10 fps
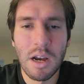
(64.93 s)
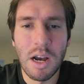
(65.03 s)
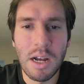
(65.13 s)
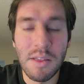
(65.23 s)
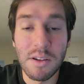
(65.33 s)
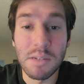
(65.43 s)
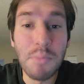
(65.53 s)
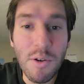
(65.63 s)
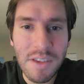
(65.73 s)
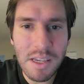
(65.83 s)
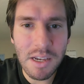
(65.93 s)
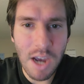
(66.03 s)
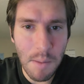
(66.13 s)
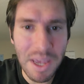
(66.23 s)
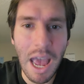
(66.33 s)
uh, there's a movie
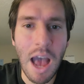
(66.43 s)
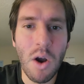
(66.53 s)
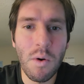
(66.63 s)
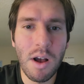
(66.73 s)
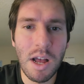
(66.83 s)
coming out,